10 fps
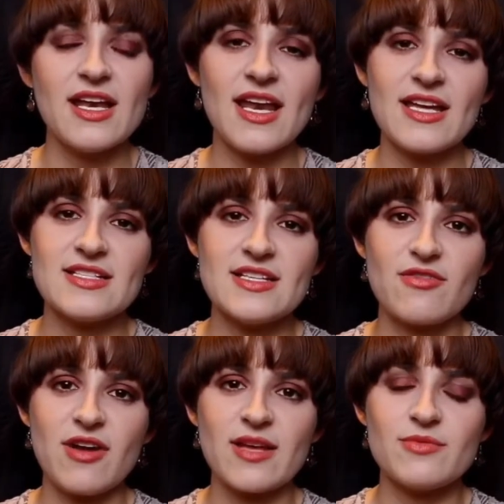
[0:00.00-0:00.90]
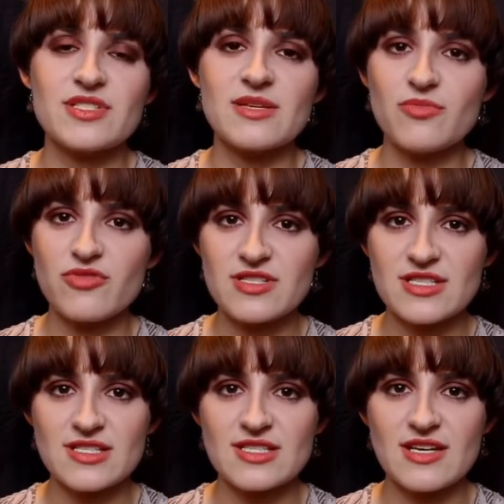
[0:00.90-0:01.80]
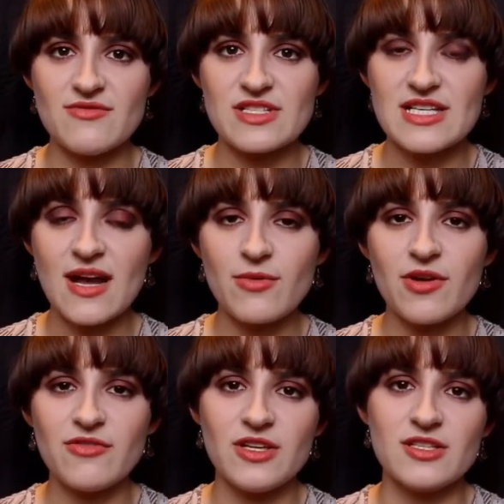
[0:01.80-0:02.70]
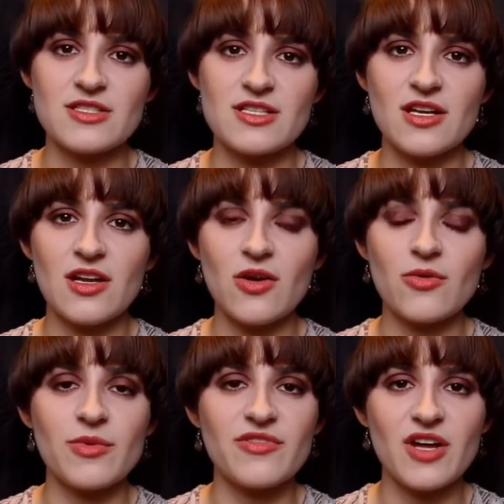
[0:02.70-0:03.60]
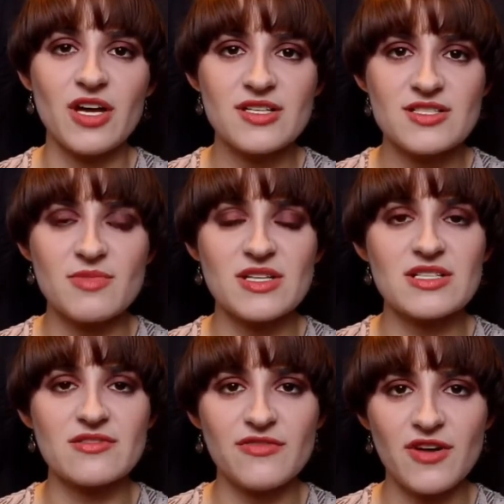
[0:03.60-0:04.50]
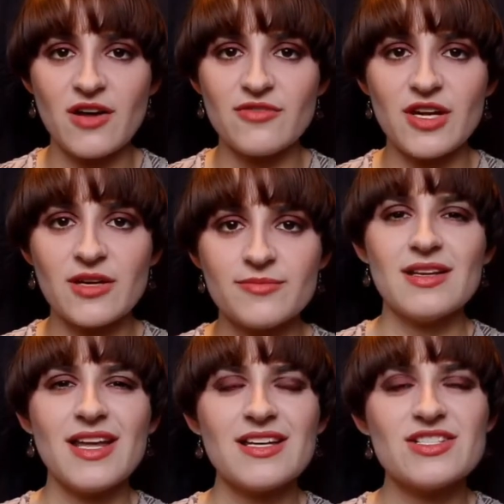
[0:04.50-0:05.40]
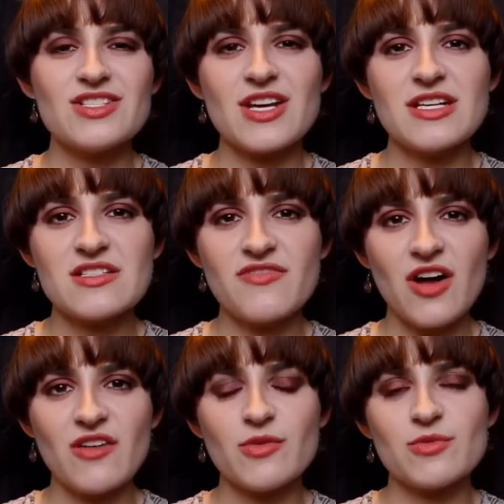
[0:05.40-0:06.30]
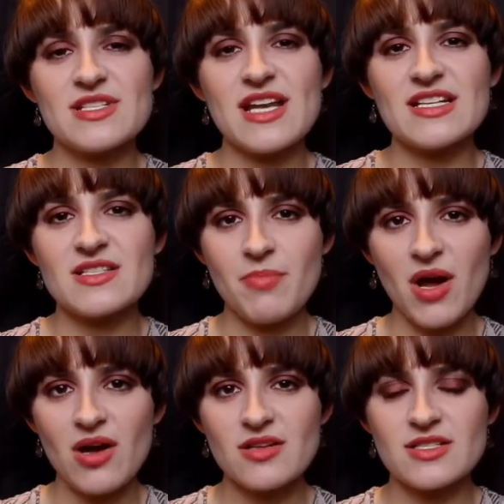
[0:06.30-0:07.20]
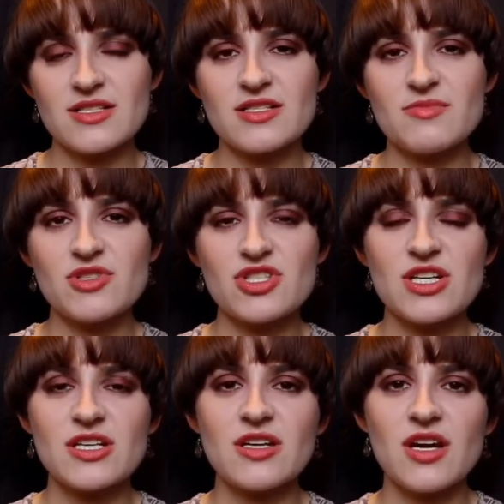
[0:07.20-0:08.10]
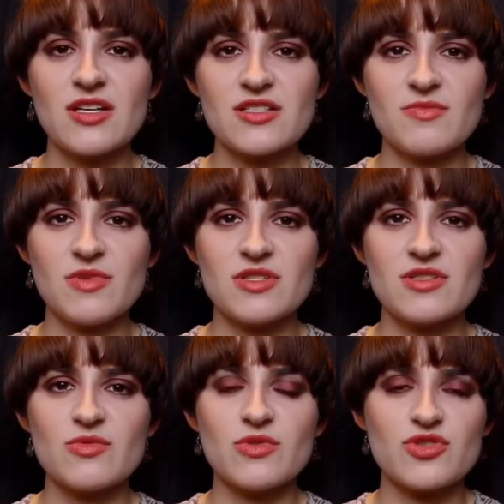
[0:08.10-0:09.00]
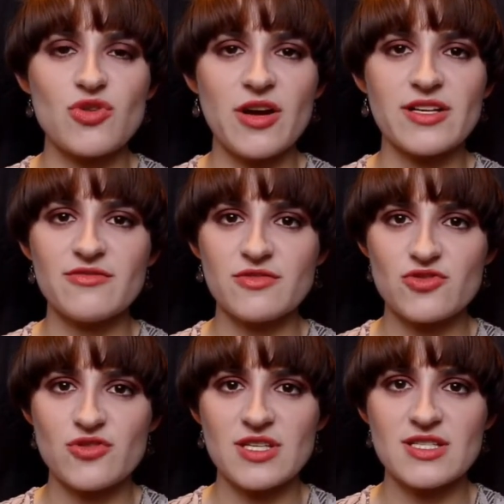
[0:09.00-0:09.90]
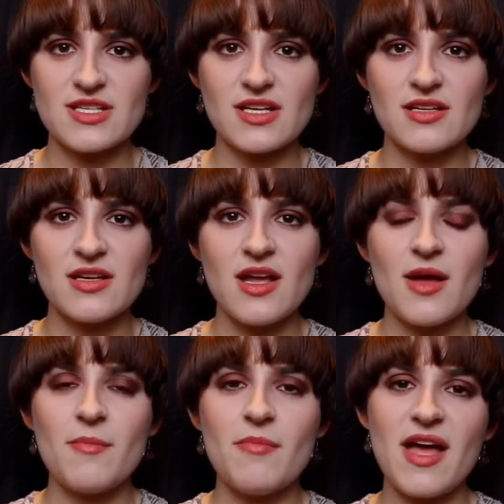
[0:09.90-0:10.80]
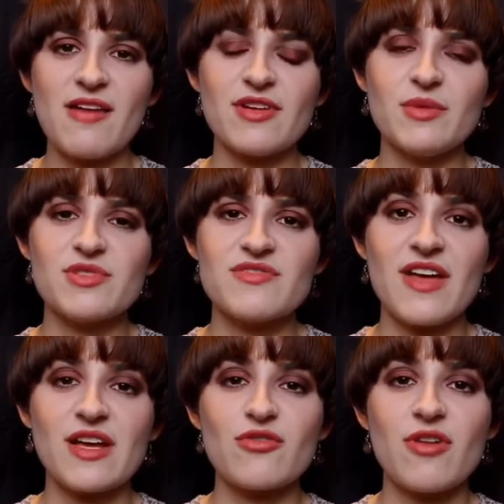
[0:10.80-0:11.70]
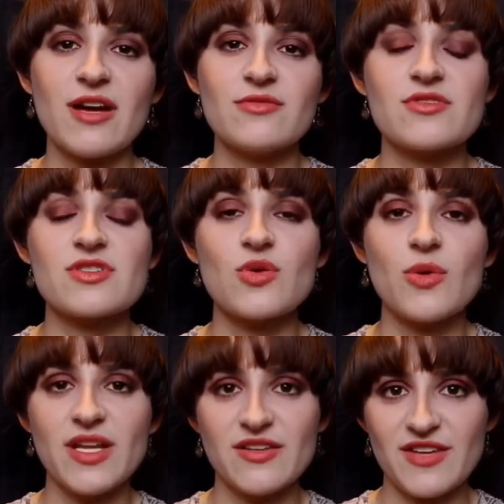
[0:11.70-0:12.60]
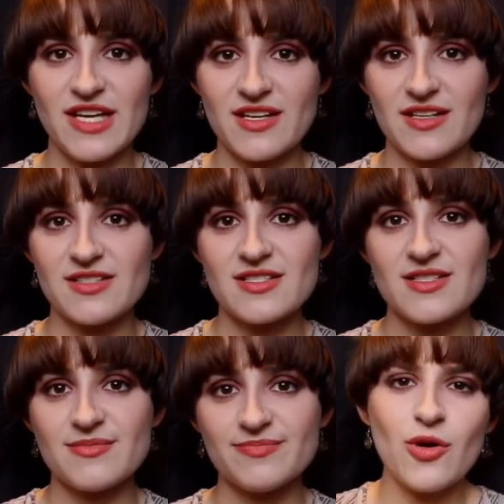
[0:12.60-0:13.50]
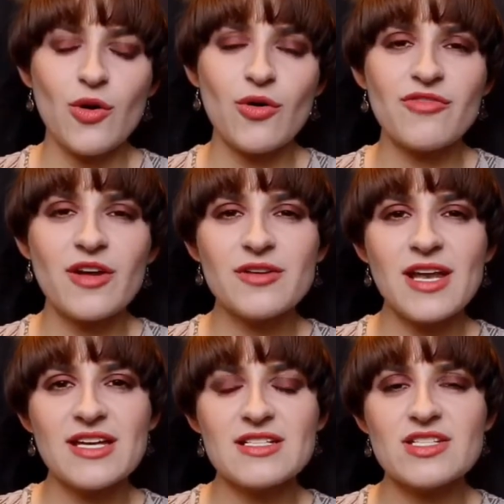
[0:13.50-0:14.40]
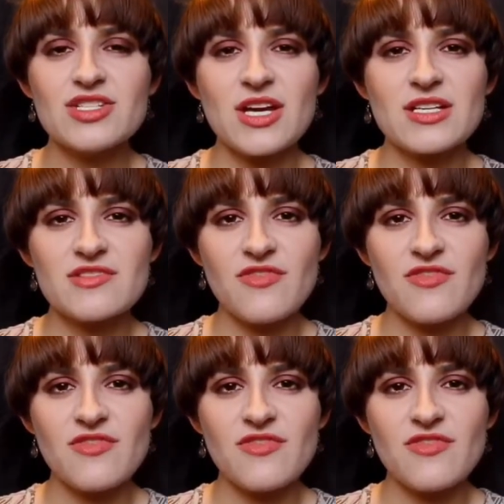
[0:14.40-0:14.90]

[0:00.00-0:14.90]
Lady Grey was imprisoned in the Tower of London along with her husband and father. Lady Jane's father was later pardoned, but she and her husband were tried for treason. Mary was then crowned Queen of England. Although Lady Jane's